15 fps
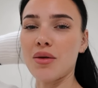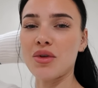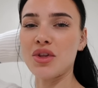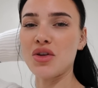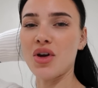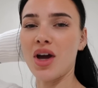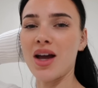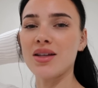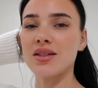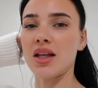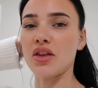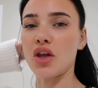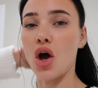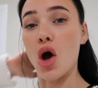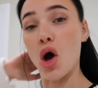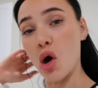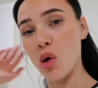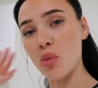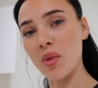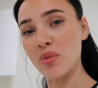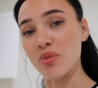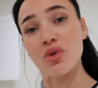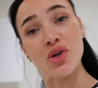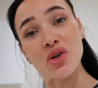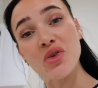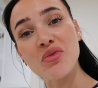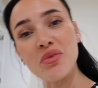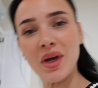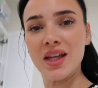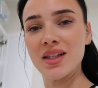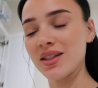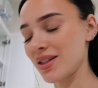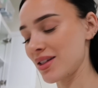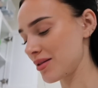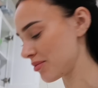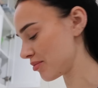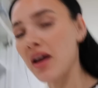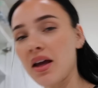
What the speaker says: in with you guys on the home improvements.